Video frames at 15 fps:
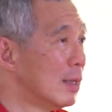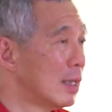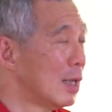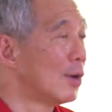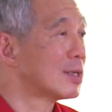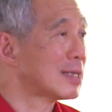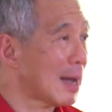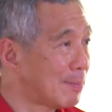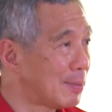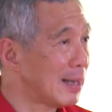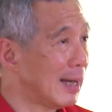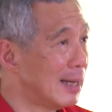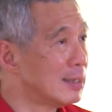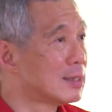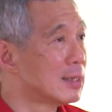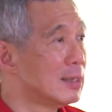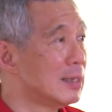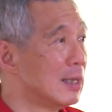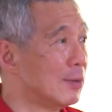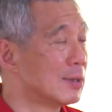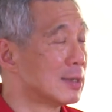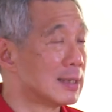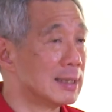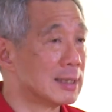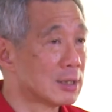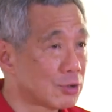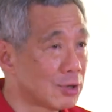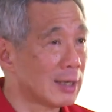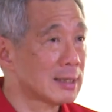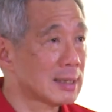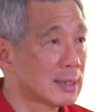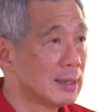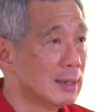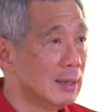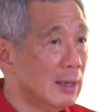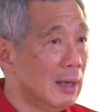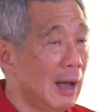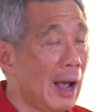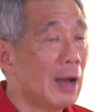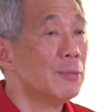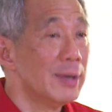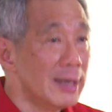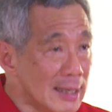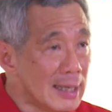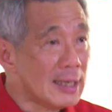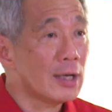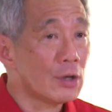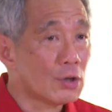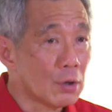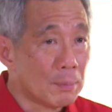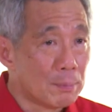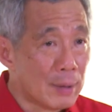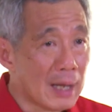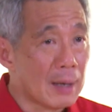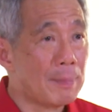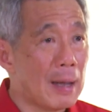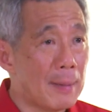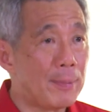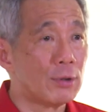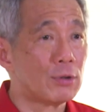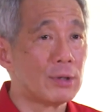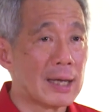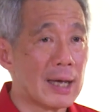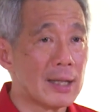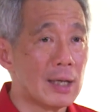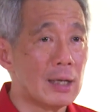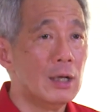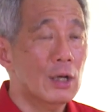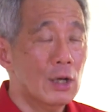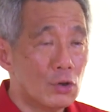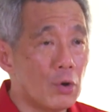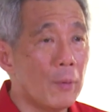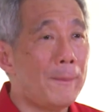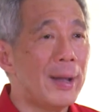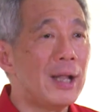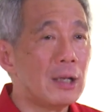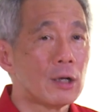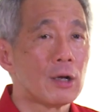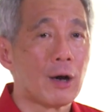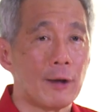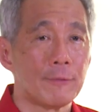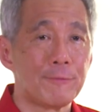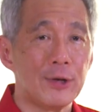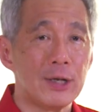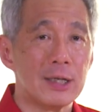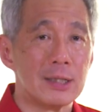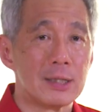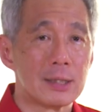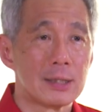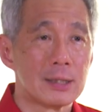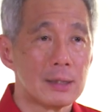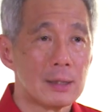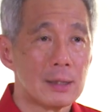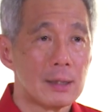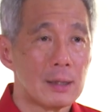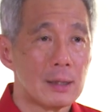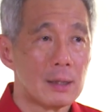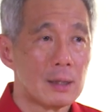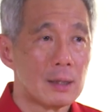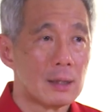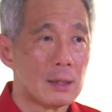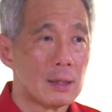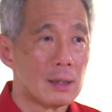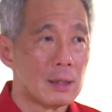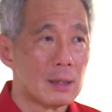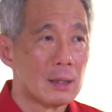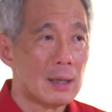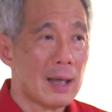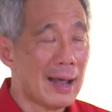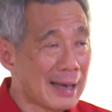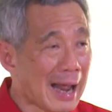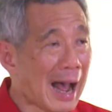There was apprehension, there was distrust, and we needed to bring people together to build confidence and